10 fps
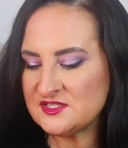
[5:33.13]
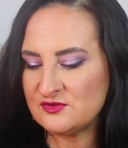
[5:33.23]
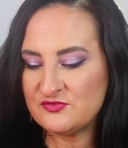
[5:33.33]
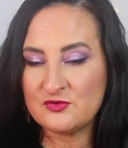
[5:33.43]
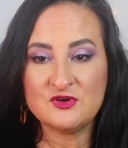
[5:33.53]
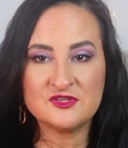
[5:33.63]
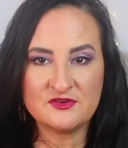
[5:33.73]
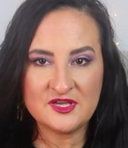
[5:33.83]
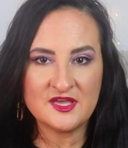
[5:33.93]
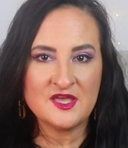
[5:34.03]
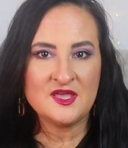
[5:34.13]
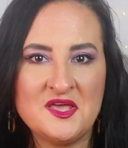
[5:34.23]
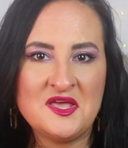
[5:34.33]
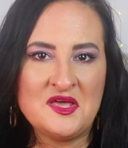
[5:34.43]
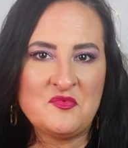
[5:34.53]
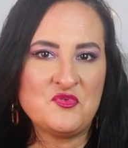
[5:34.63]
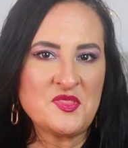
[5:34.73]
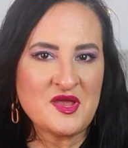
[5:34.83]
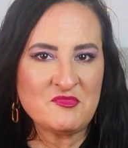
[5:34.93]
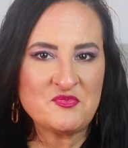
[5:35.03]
So if you're wondering whether I'm